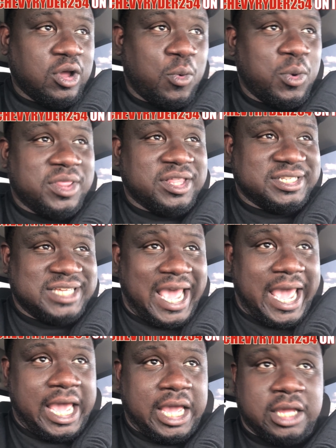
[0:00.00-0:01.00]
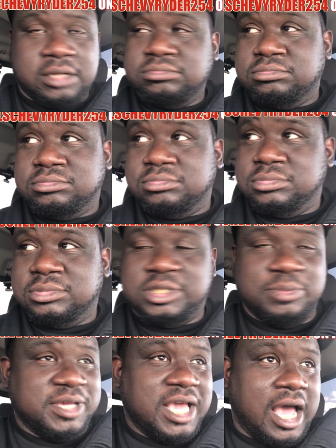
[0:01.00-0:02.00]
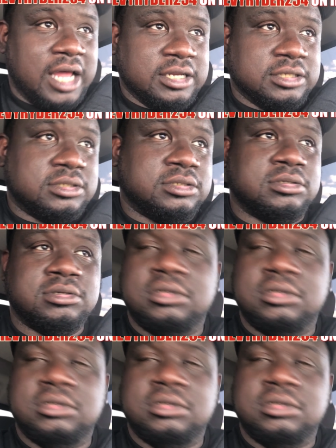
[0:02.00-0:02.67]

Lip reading: with a tag, to be honest.